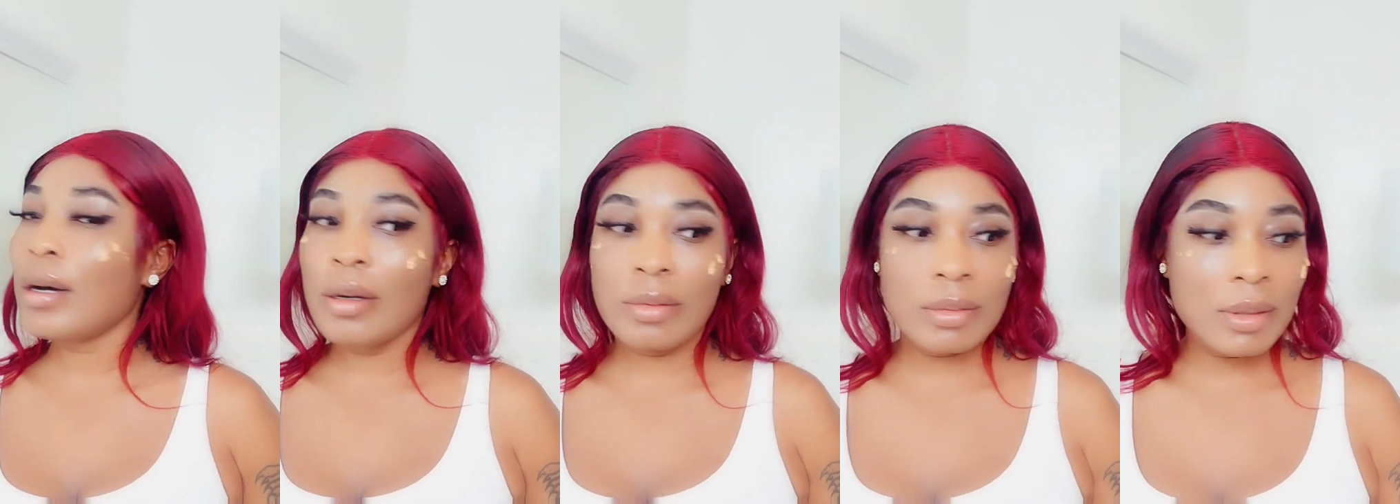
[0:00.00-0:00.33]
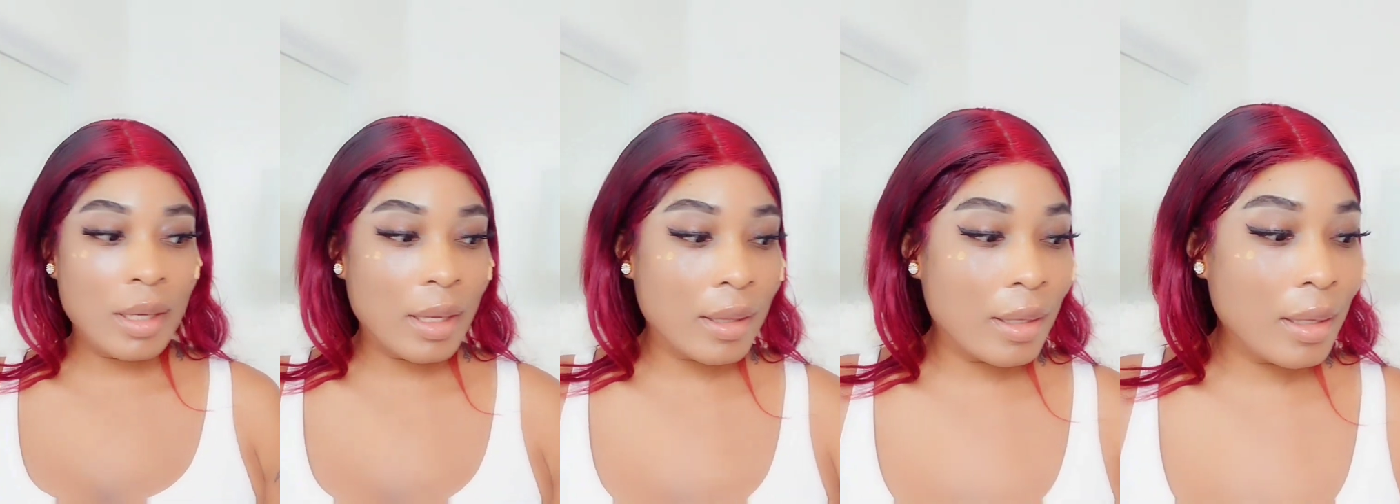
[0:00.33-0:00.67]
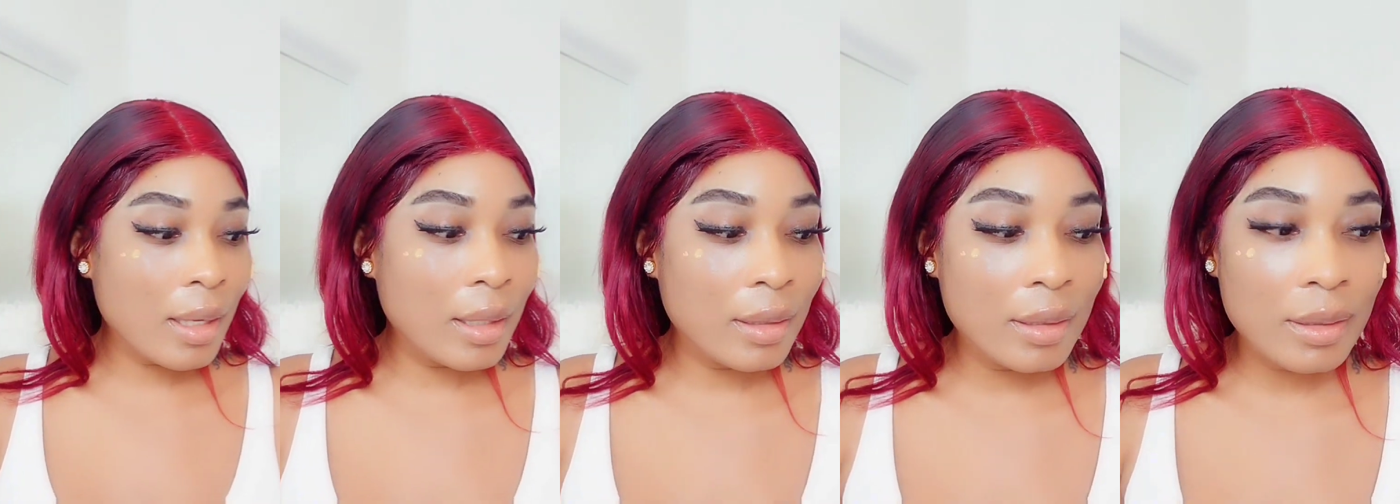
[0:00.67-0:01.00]
Oh, I
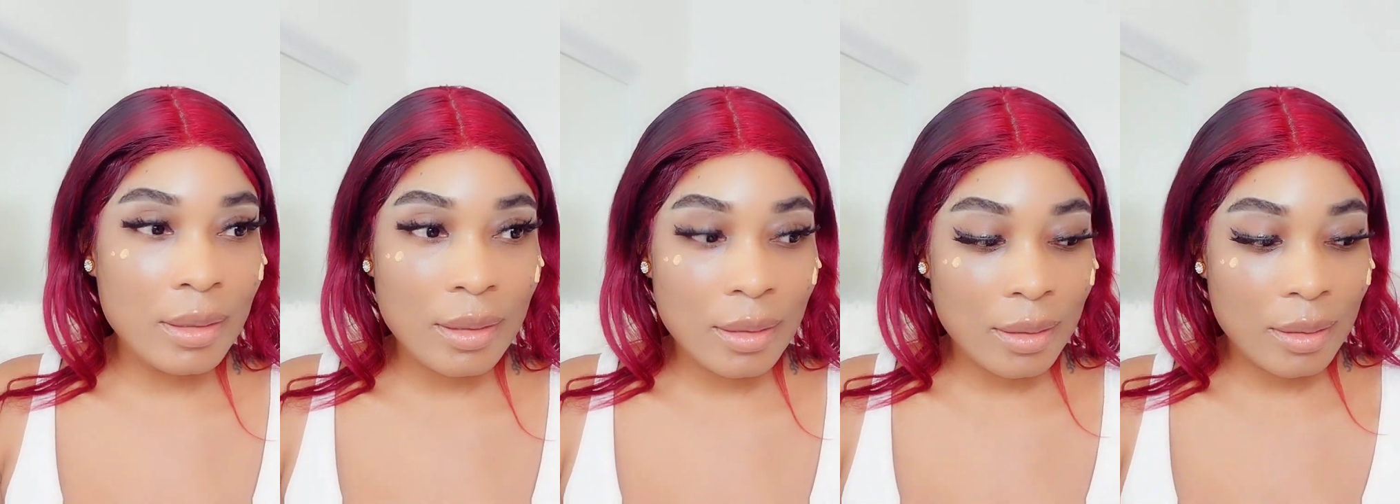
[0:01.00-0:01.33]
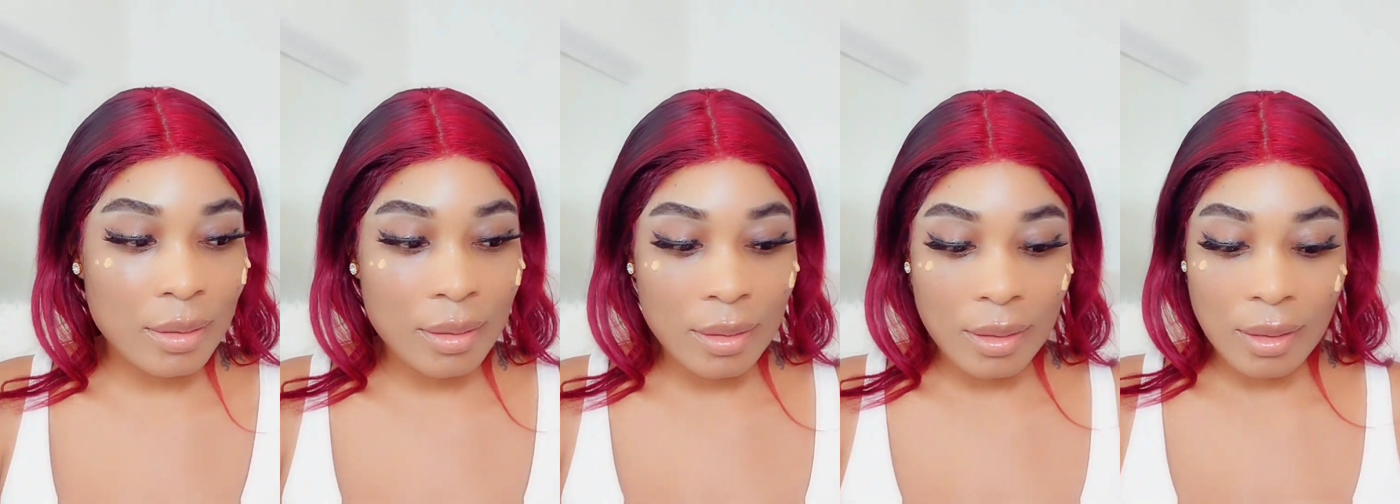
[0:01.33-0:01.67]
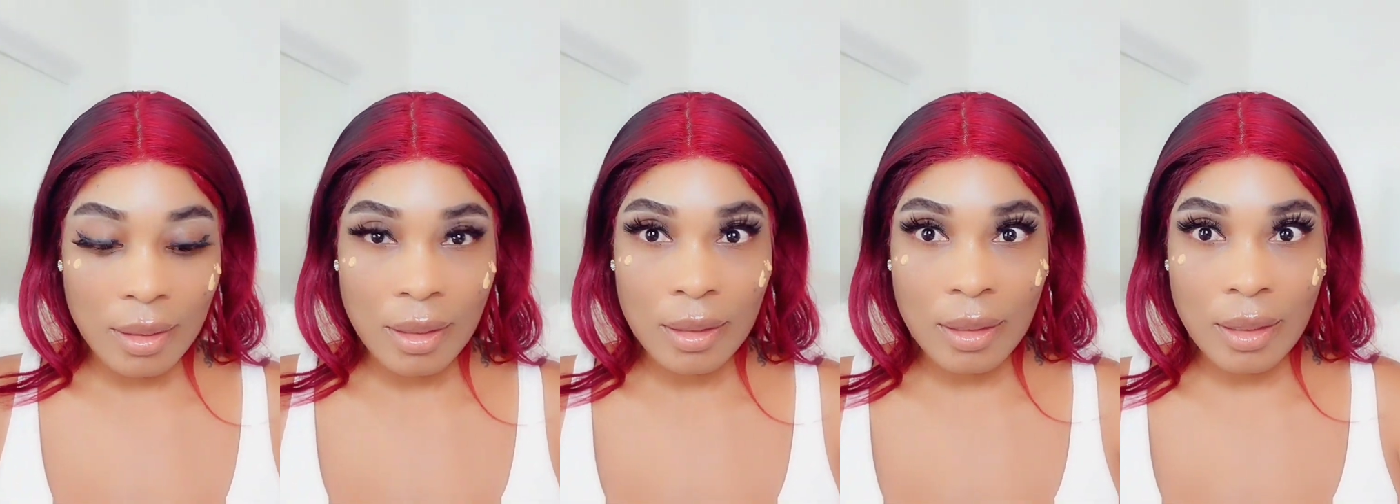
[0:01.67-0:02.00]
think I
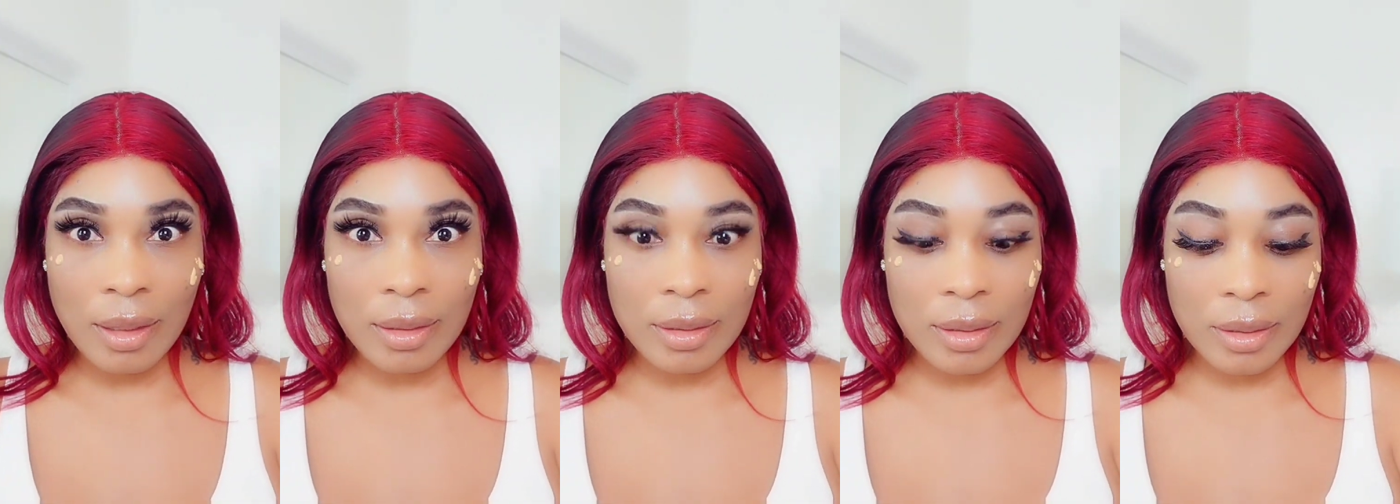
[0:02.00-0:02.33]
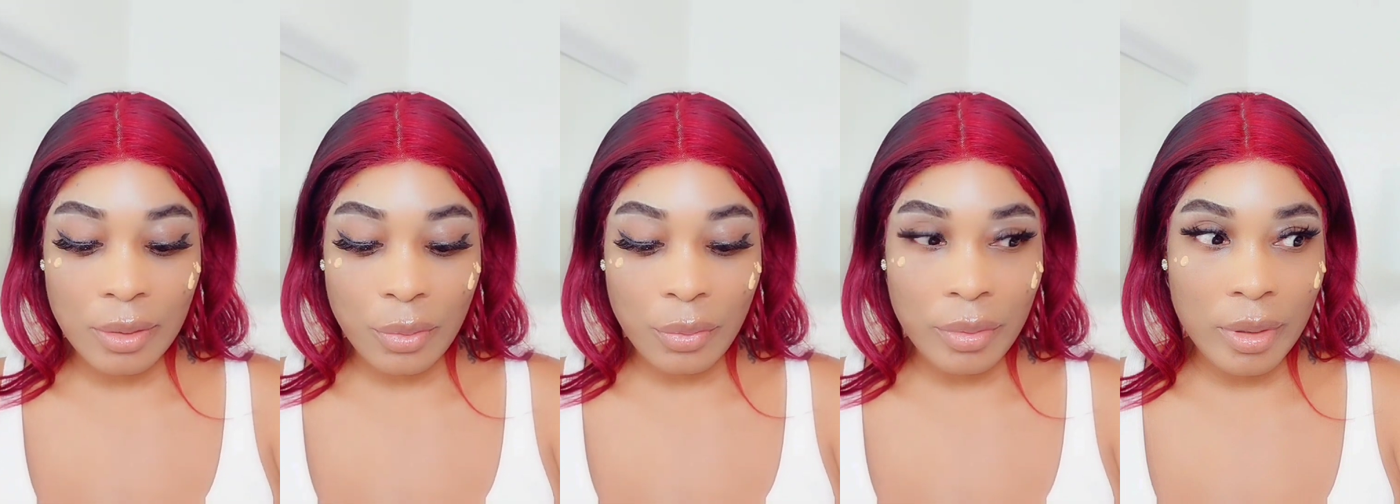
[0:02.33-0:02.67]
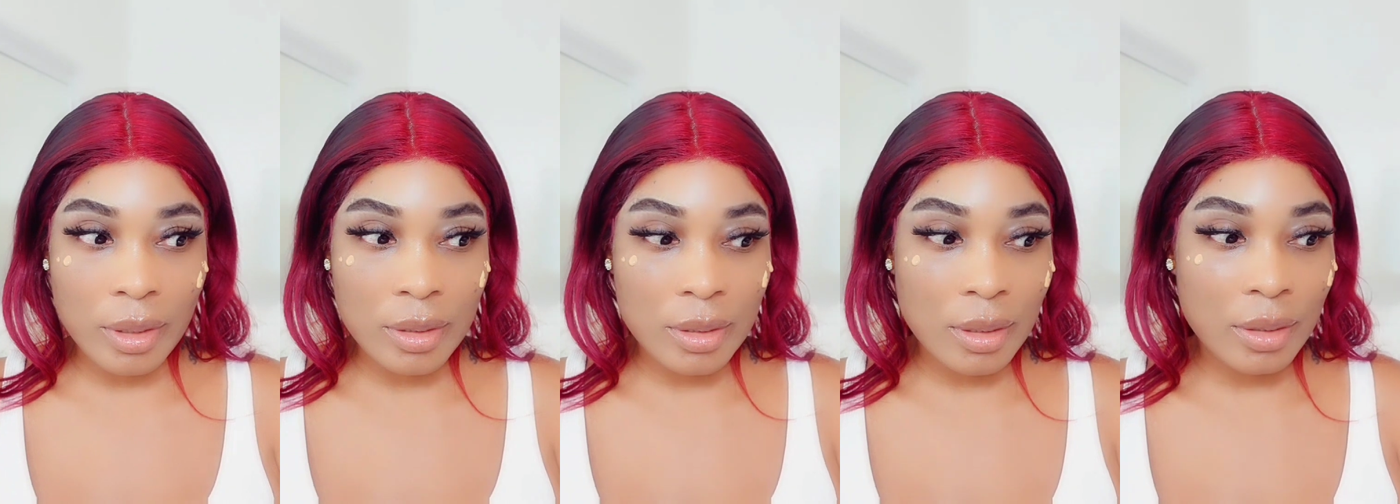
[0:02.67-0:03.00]
did 3
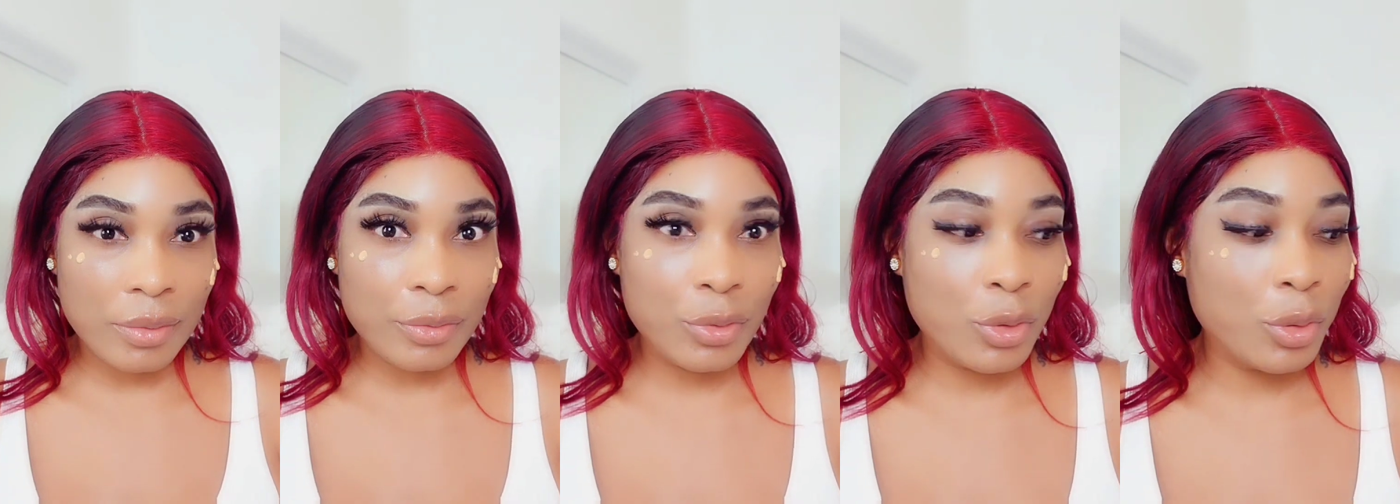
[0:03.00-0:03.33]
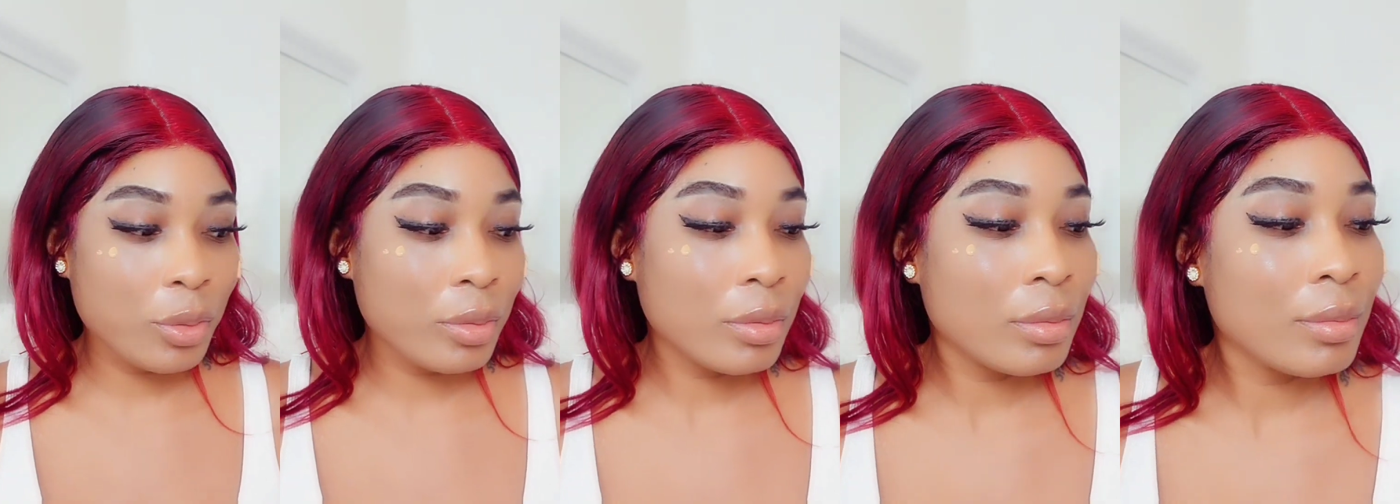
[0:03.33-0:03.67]
instead of 2.